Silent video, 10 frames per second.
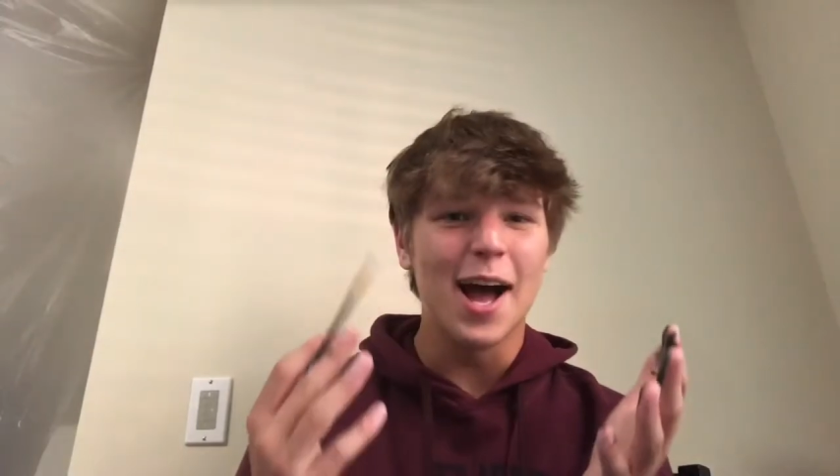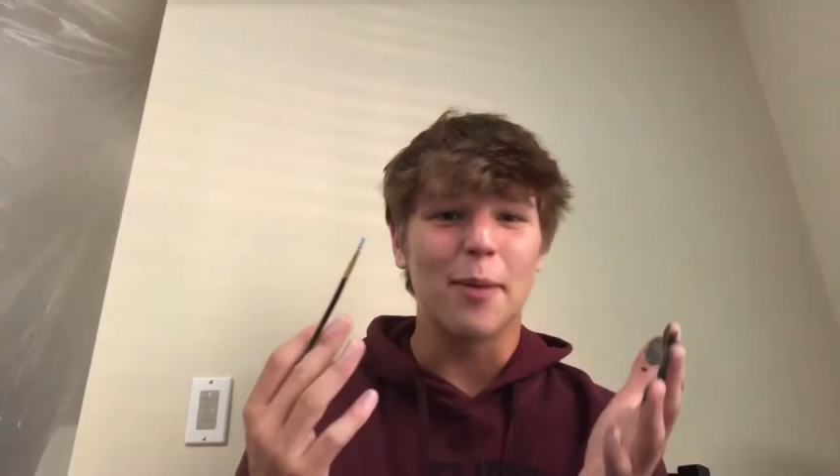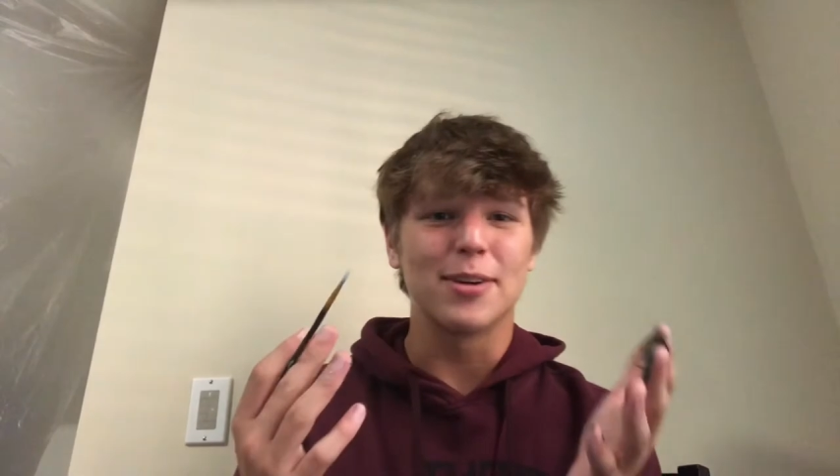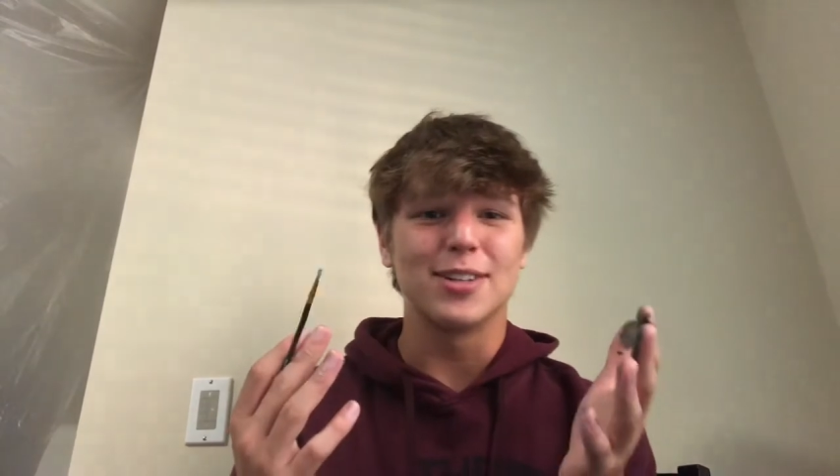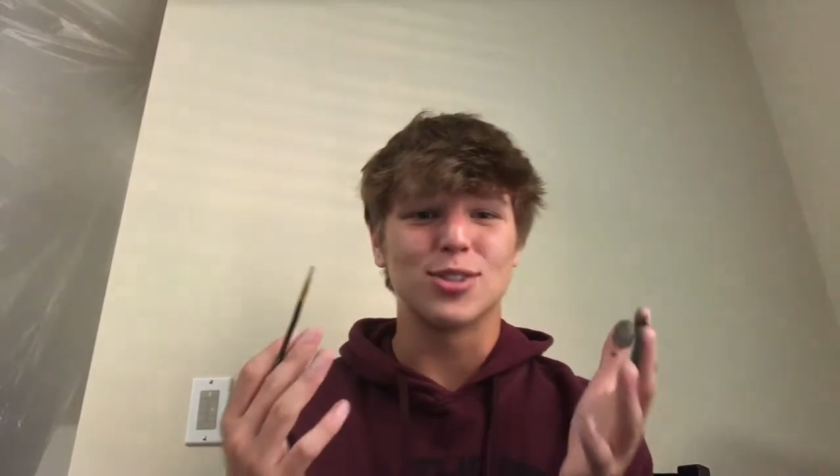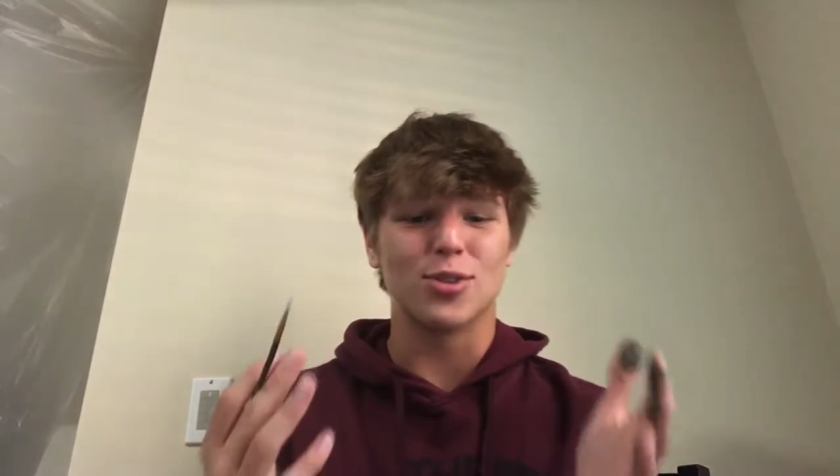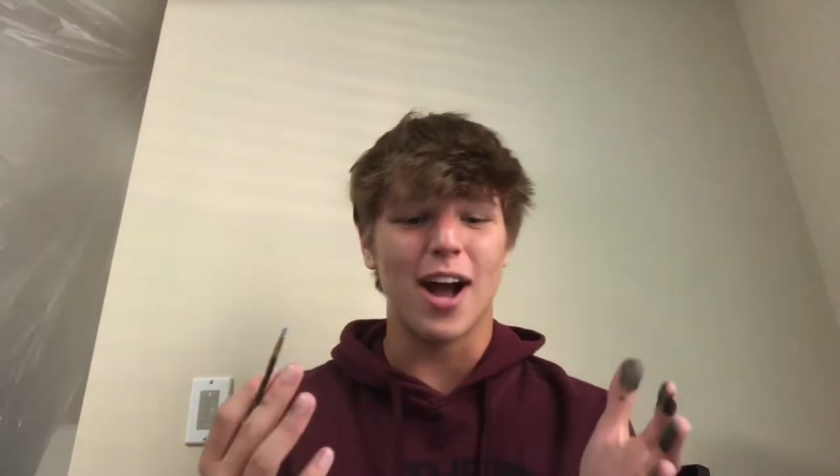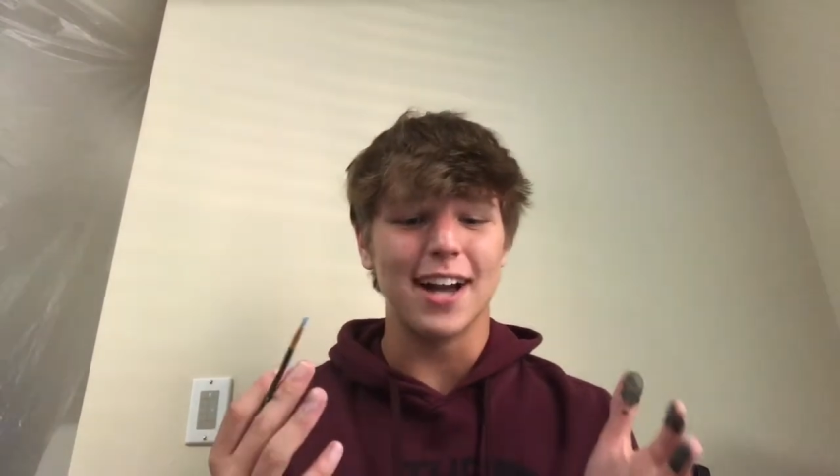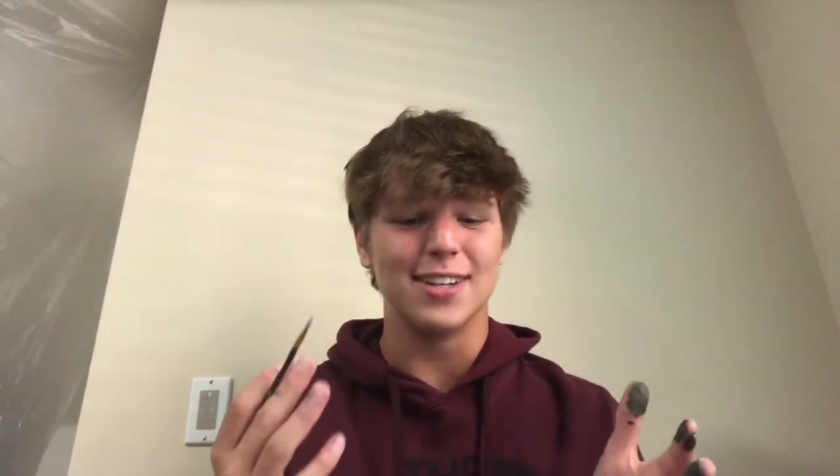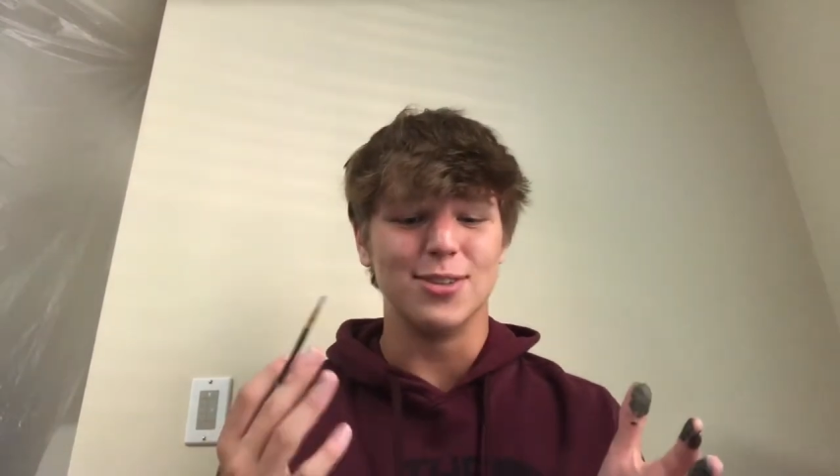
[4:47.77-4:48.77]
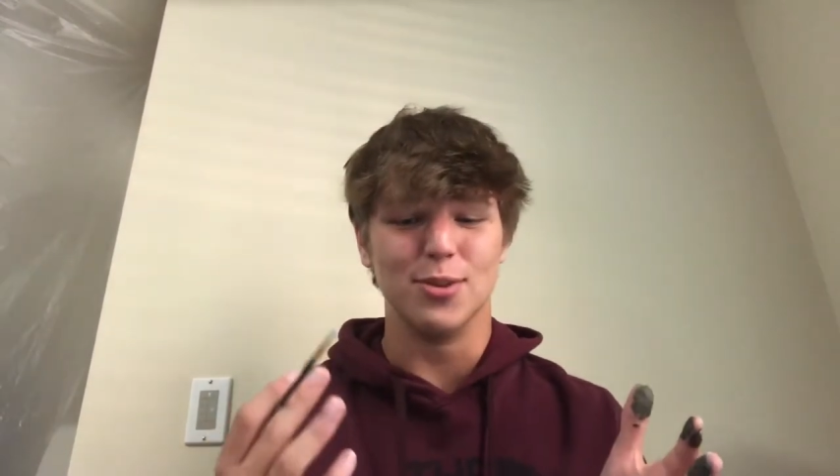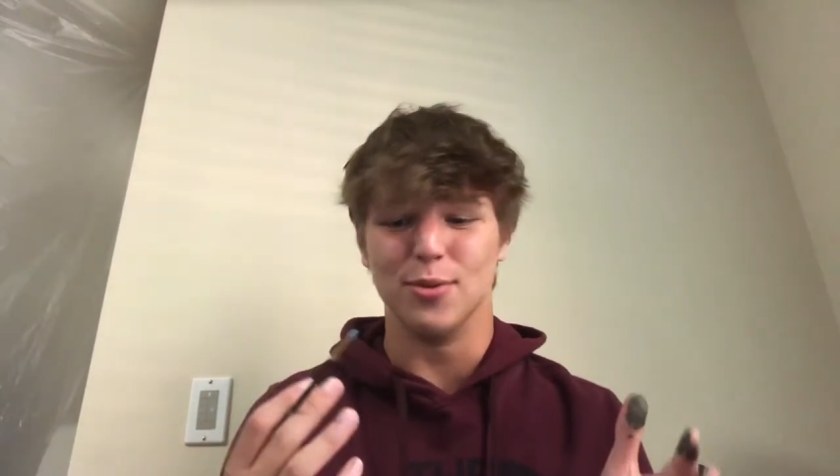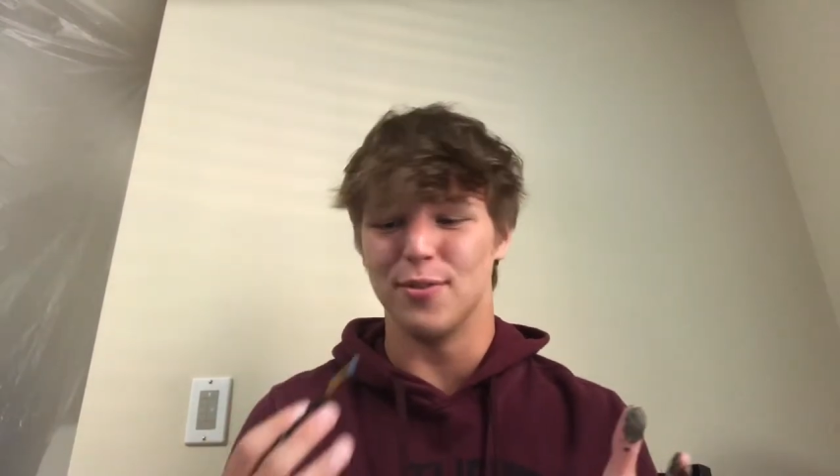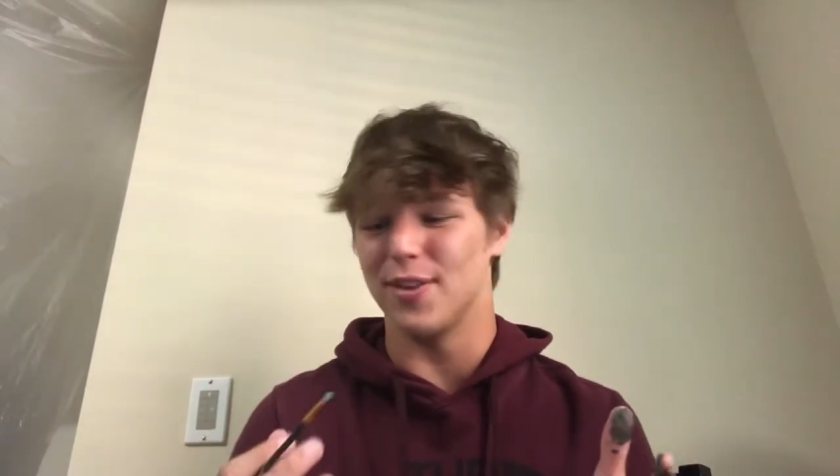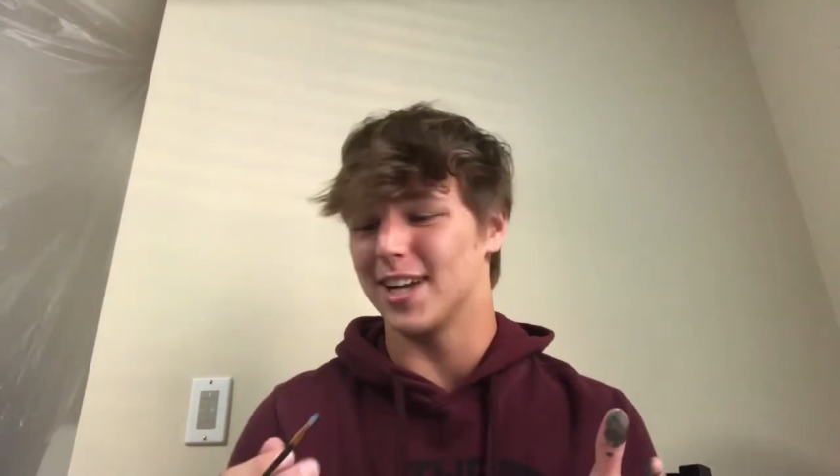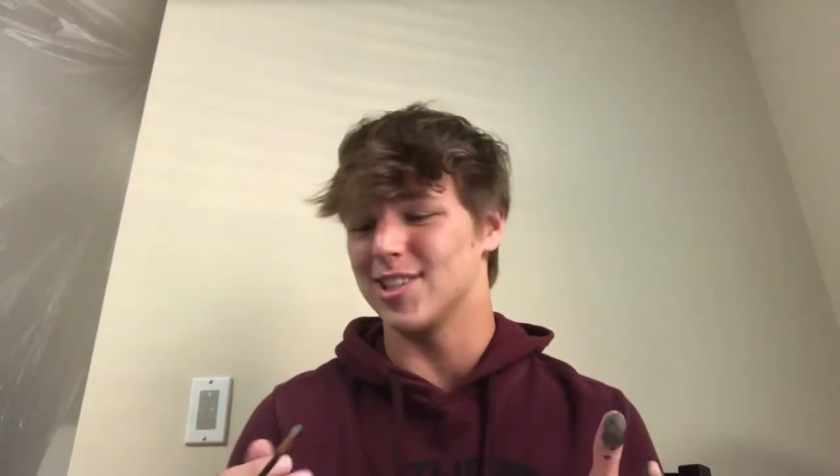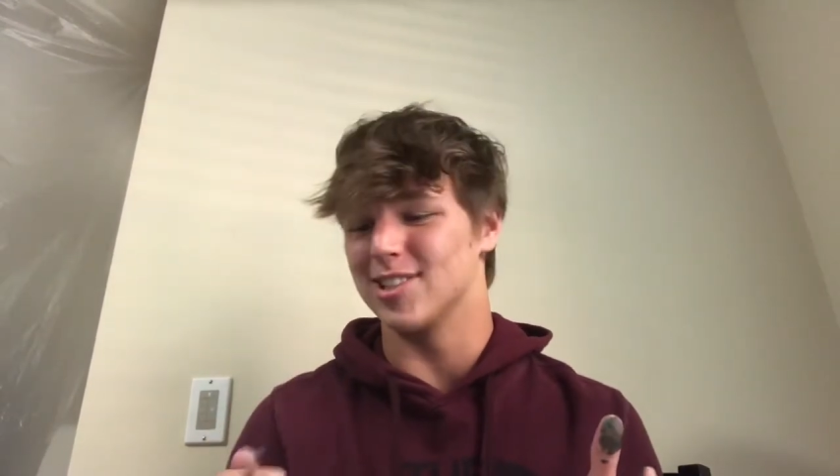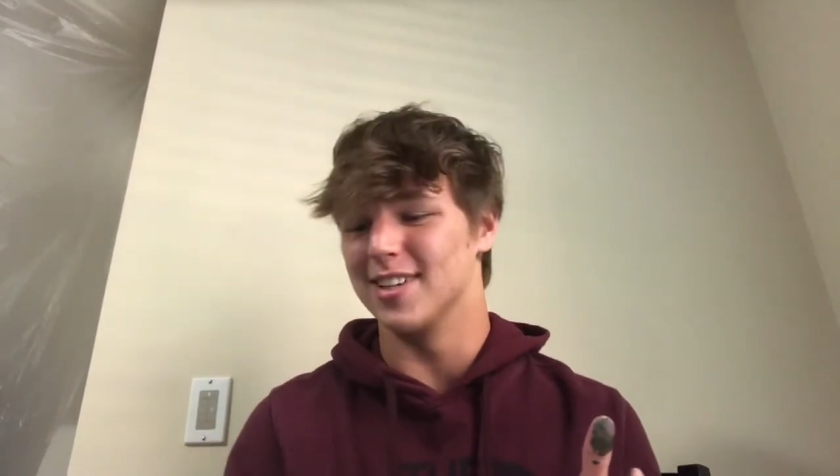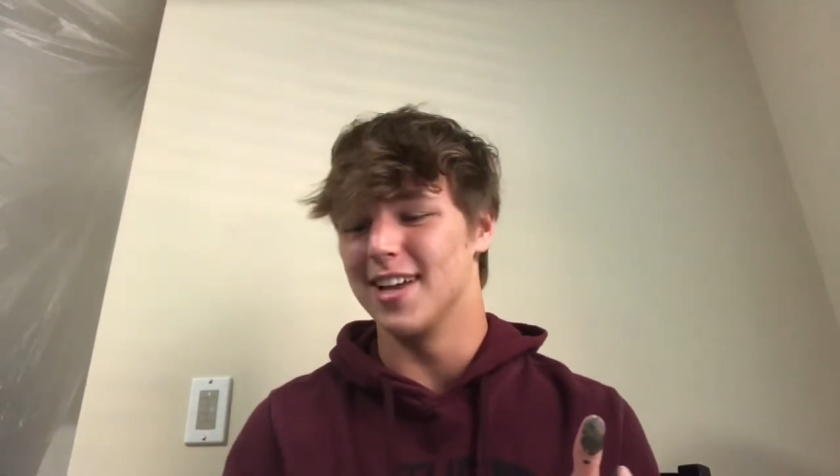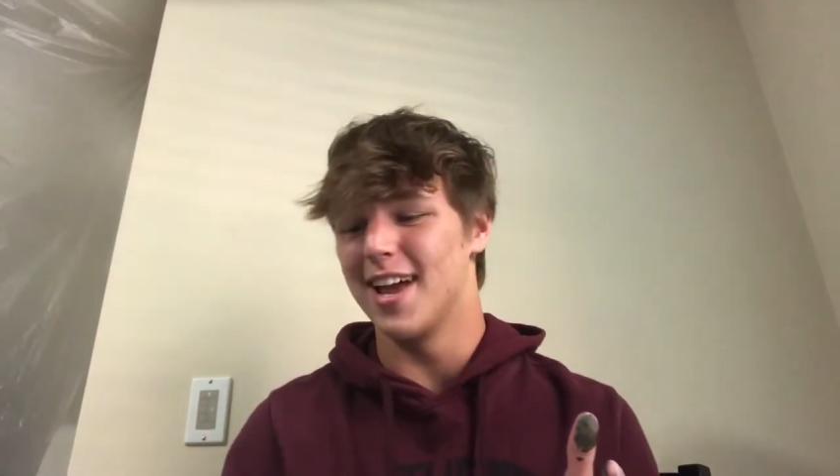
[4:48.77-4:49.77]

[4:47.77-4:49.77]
I'm gonna try to do the reflection,